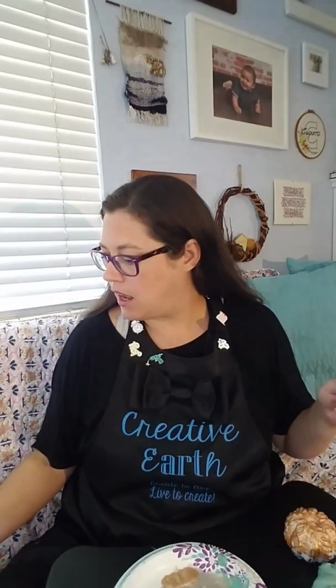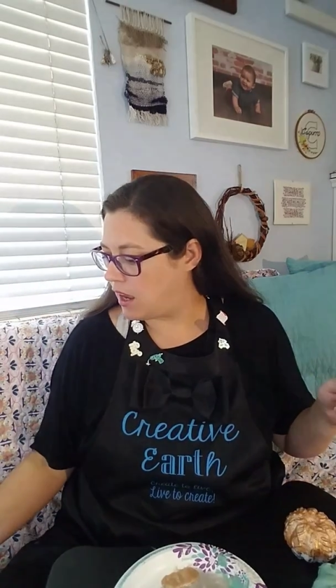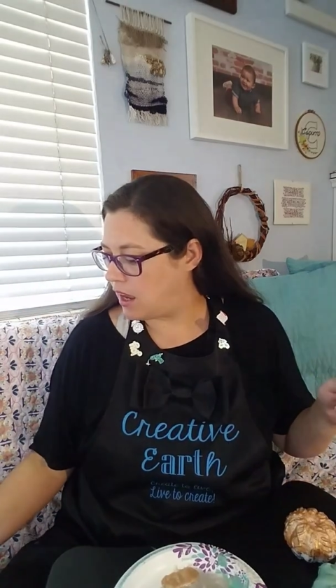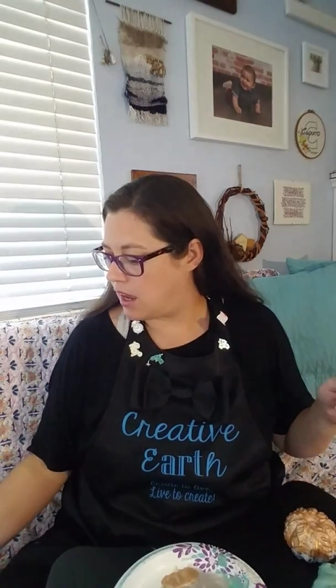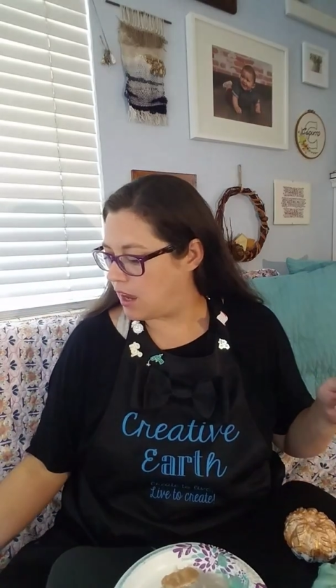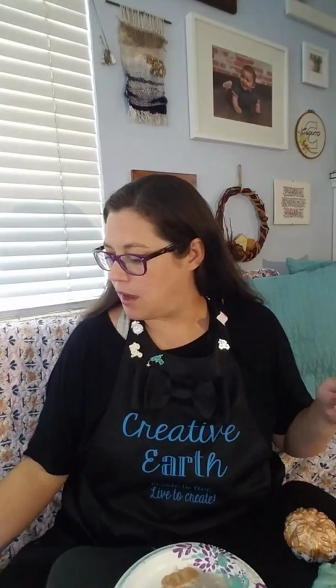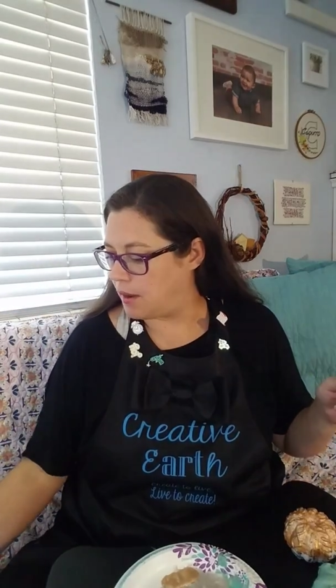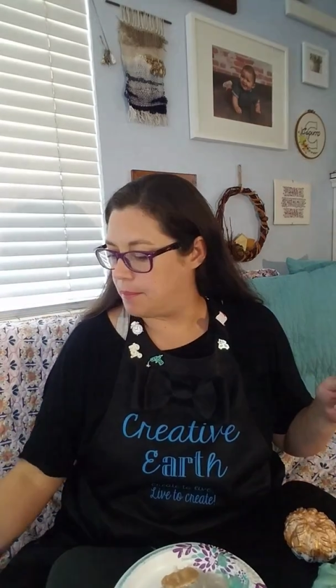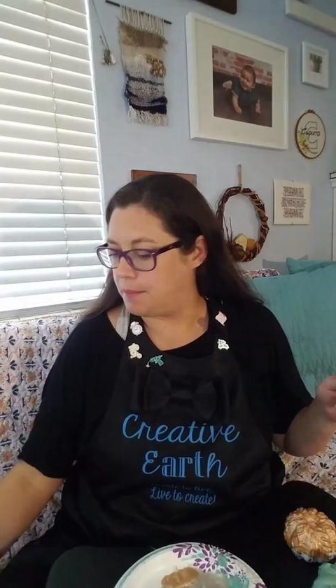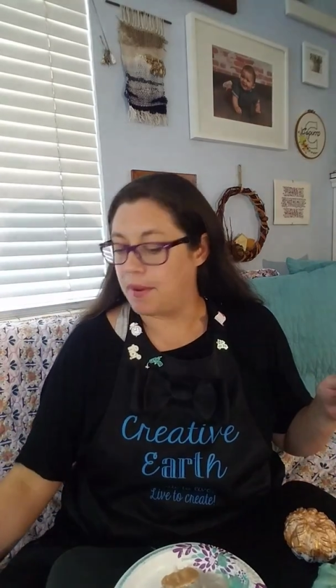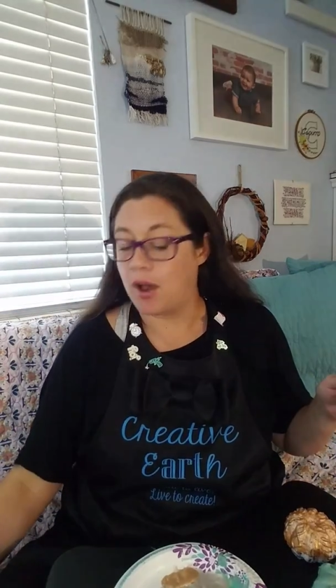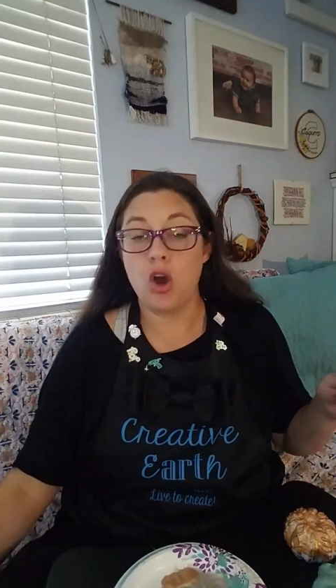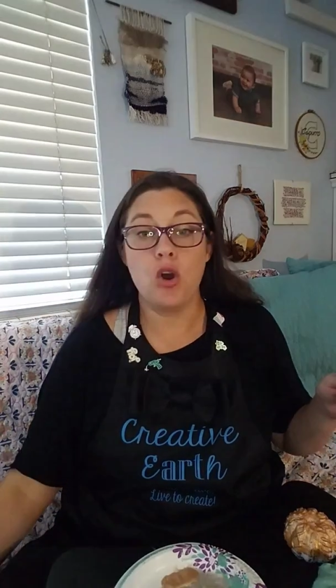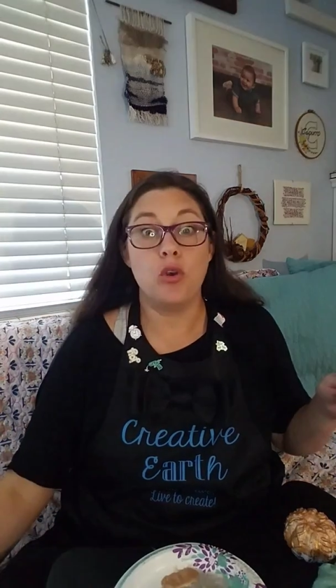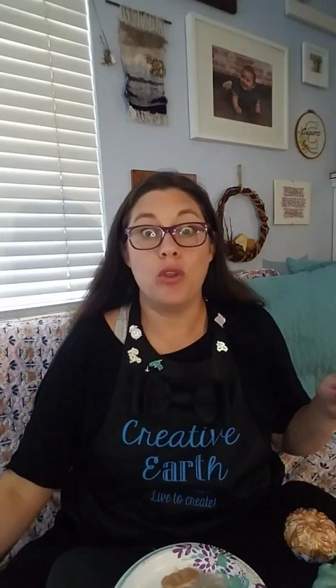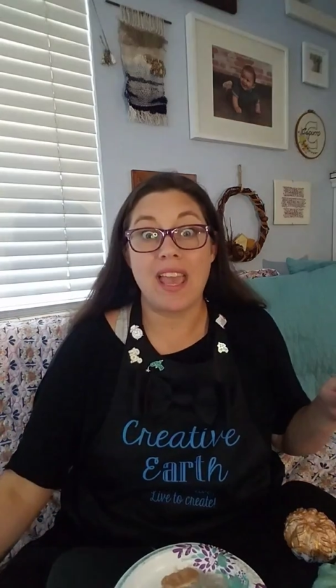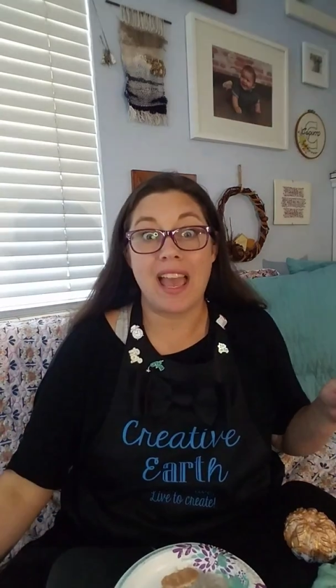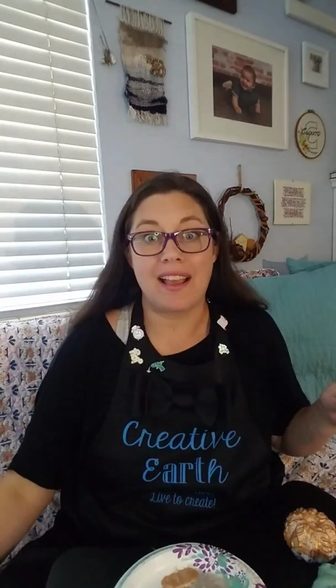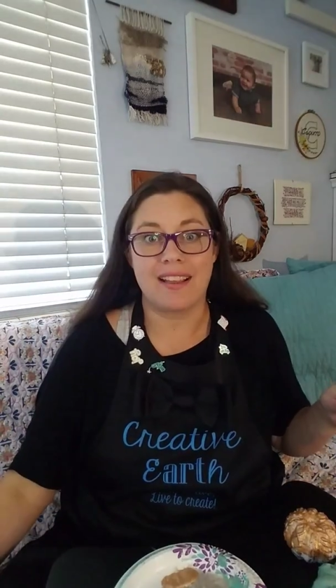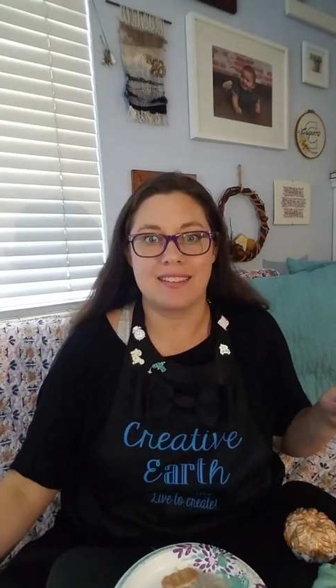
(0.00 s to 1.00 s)
um, oh
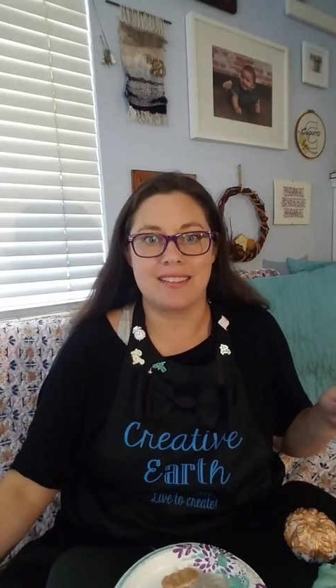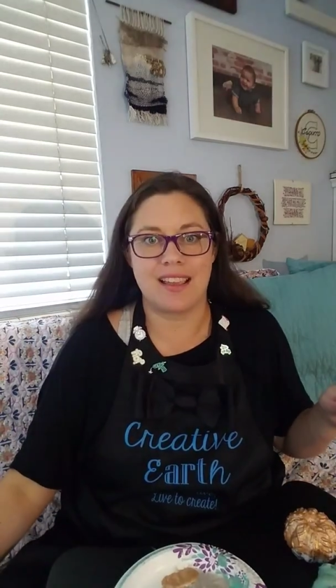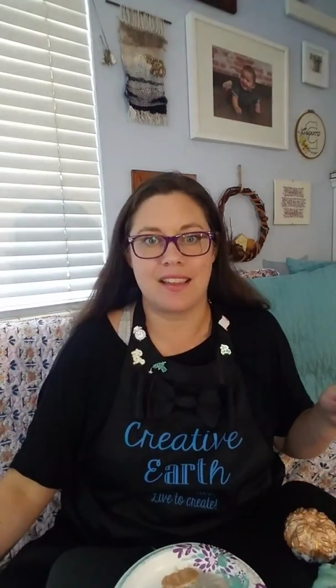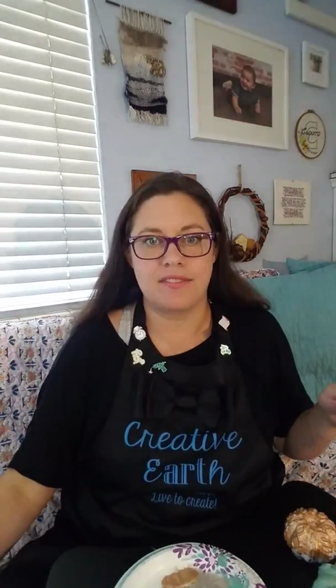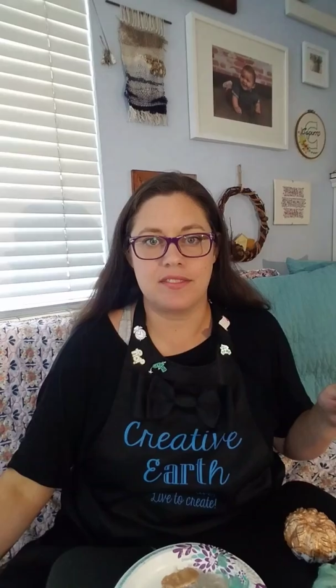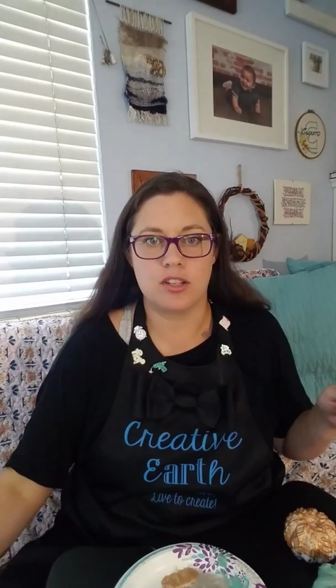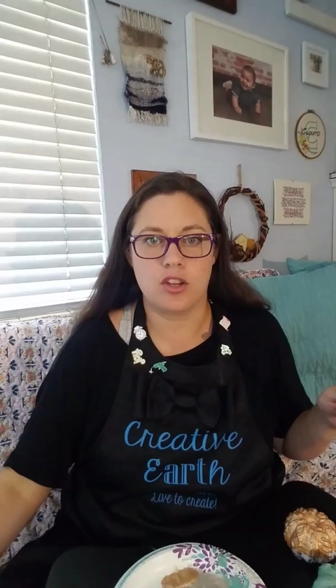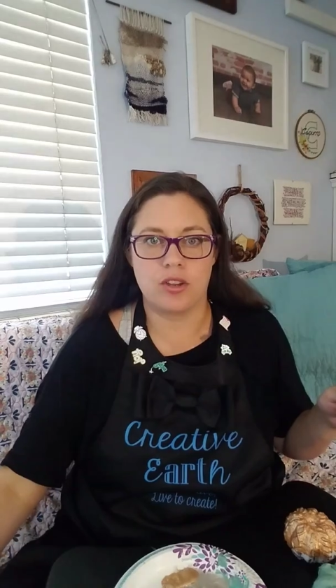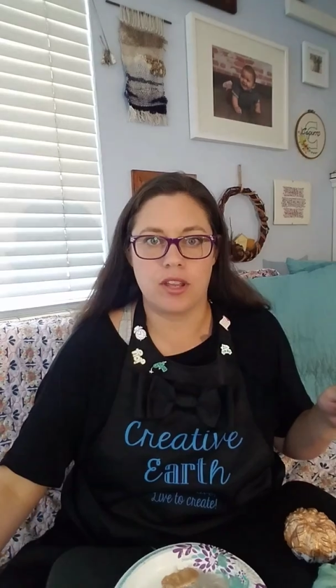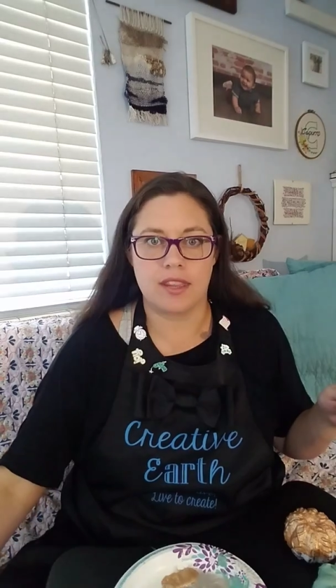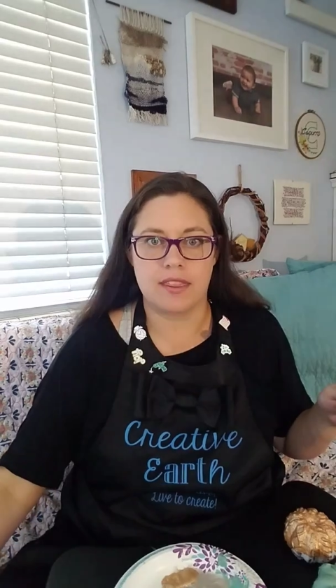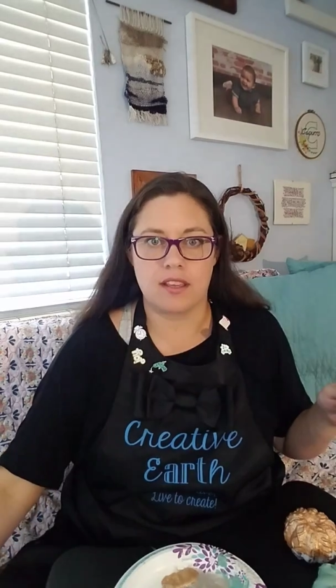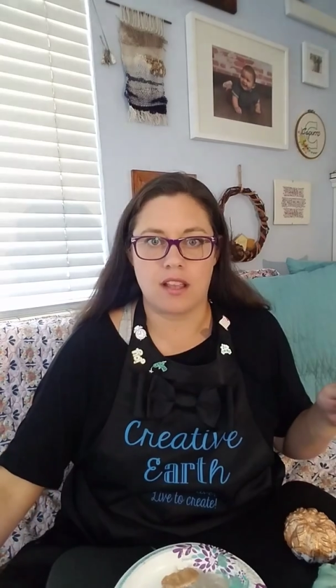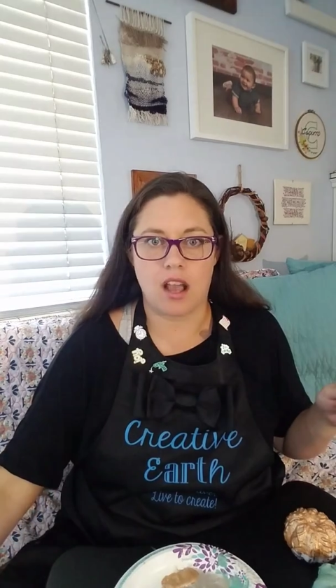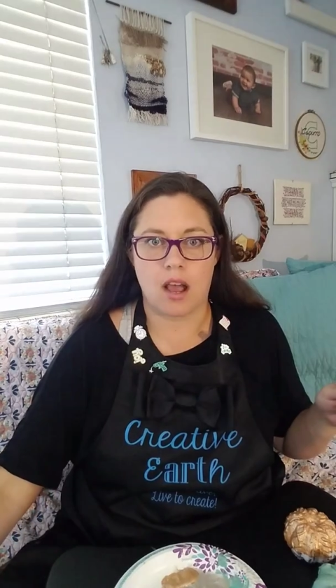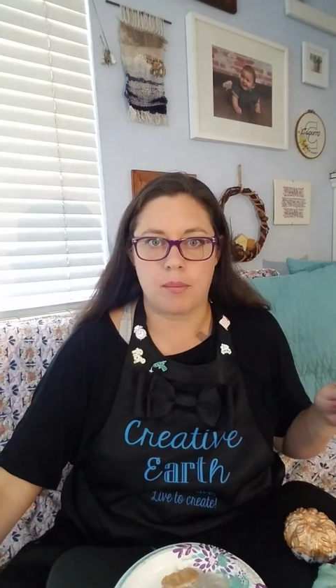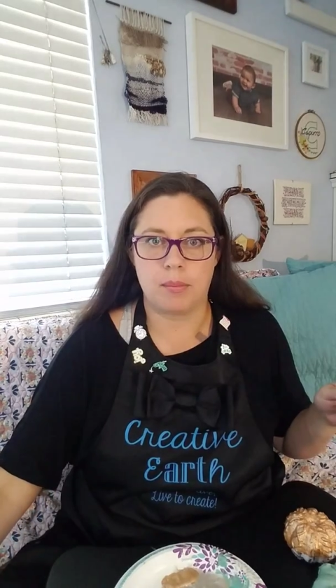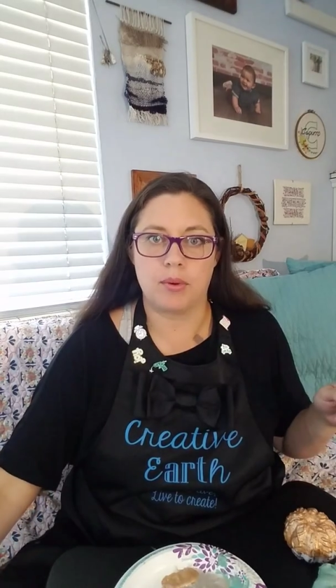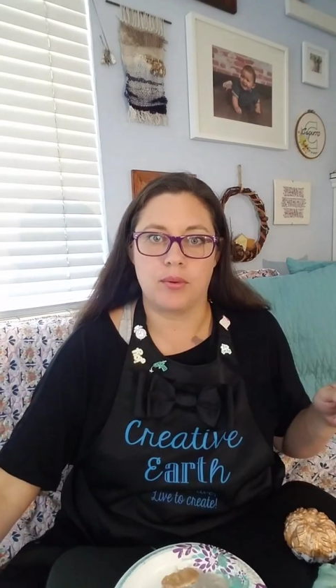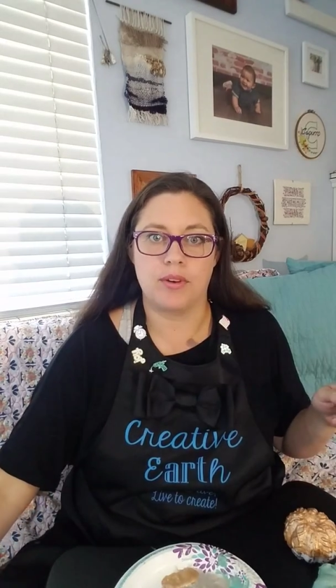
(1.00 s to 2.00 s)
yeah, because I have to go get the
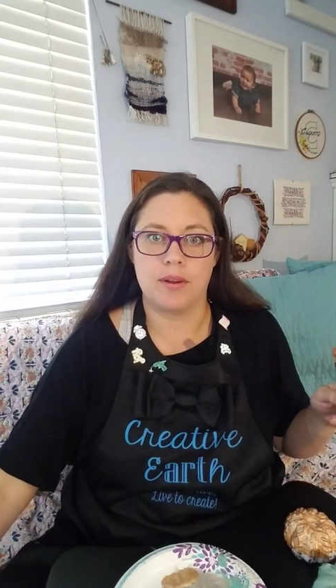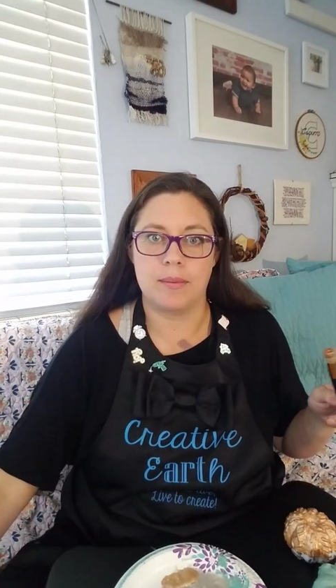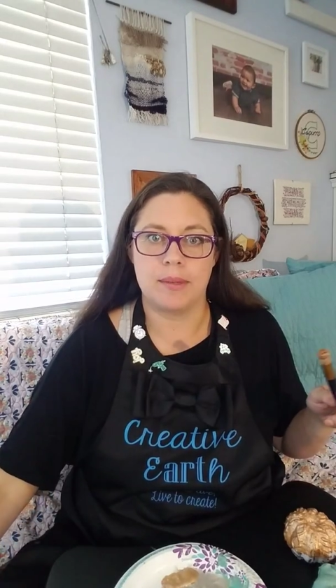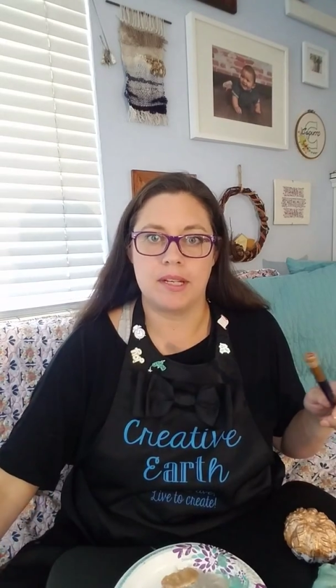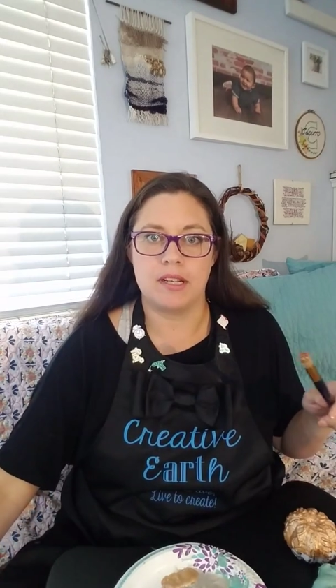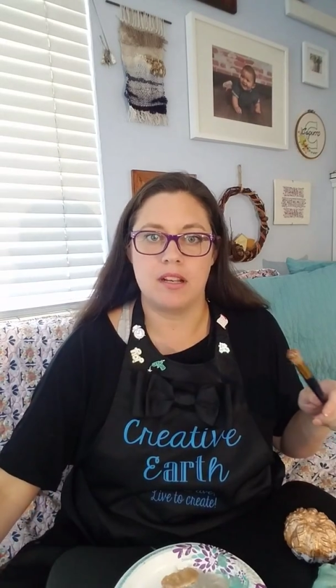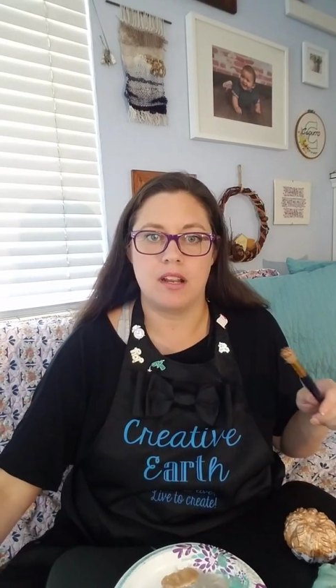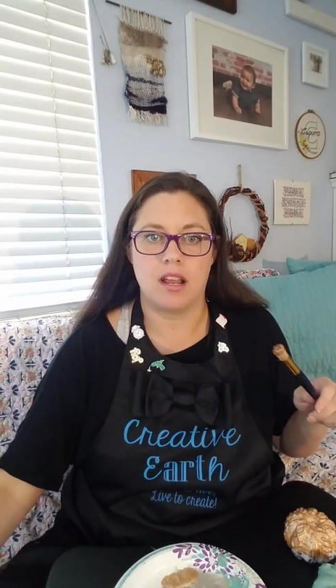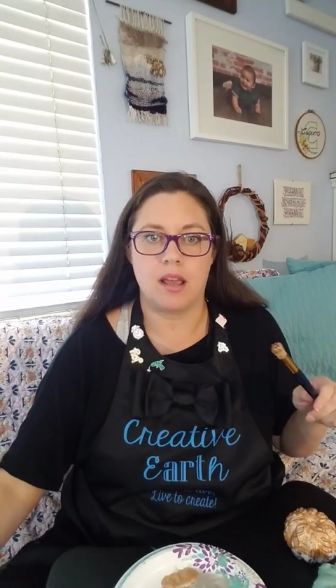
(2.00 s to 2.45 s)
copper ribbon.